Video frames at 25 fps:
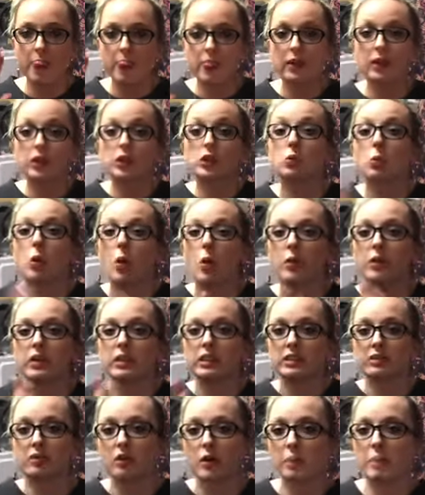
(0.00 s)
This quote
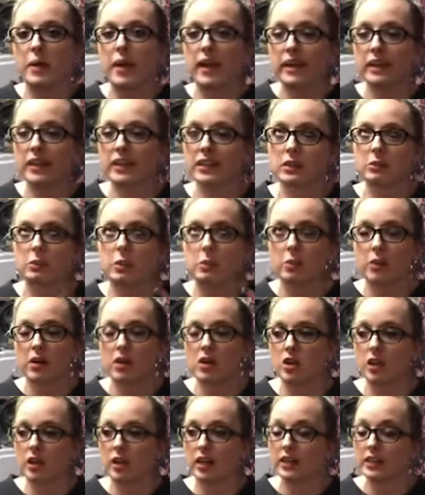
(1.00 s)
is from paganism, I'm
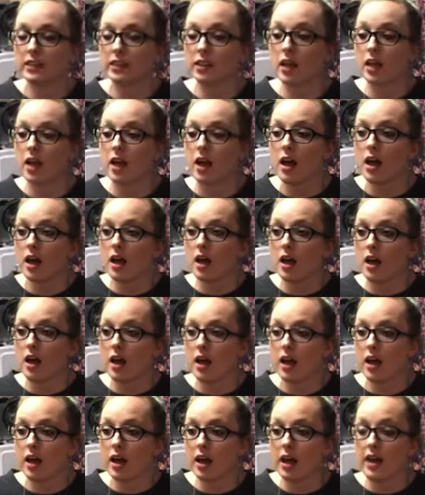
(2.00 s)
pretty sure. It's,
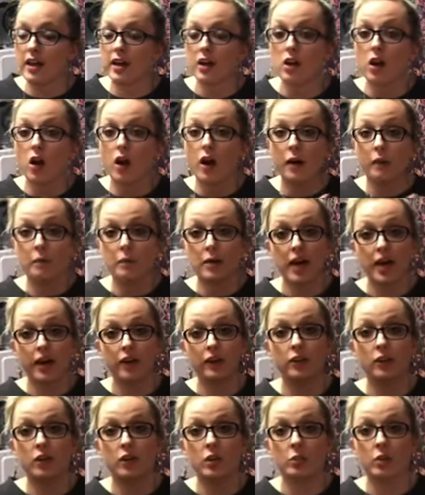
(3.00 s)
"And it harm
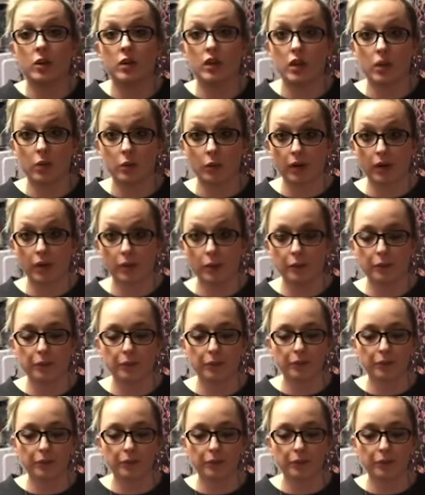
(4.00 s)
none, do what you will."